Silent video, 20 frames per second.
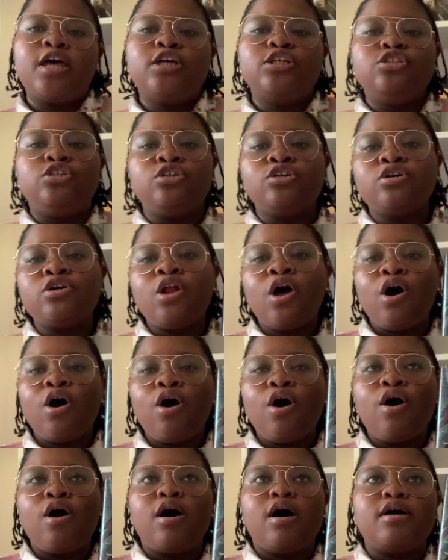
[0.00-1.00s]
Do you
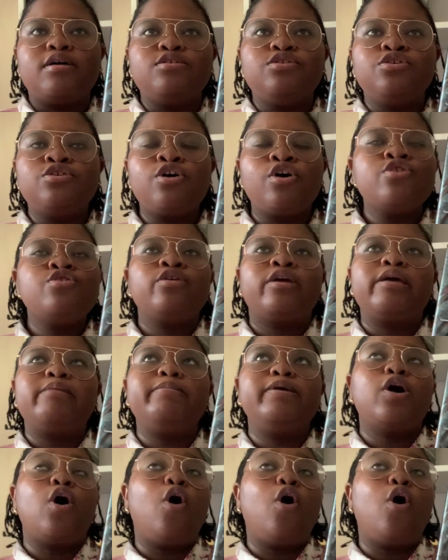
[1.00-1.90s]
know you can be